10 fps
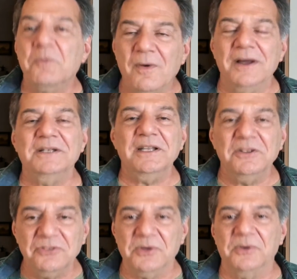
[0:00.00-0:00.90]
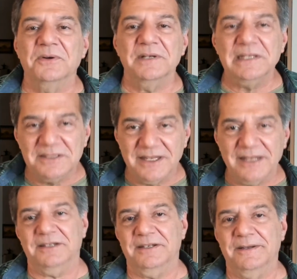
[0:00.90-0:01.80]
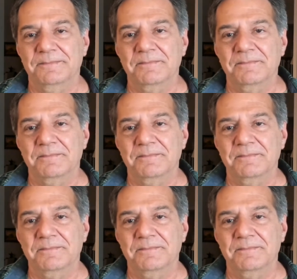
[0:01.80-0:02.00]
What is your intent?